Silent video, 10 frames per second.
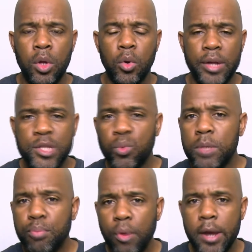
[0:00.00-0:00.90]
Lord, as
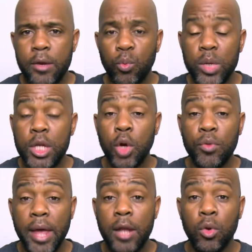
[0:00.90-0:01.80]
we pray, we know
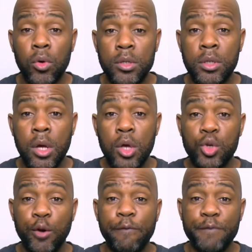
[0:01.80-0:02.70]
that, Lord,
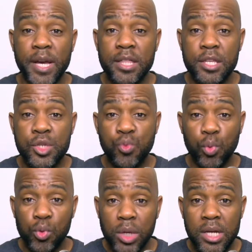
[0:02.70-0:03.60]
your faith is
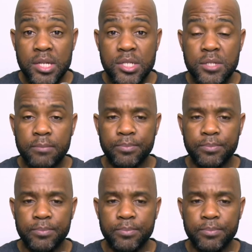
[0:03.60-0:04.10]
rooting us.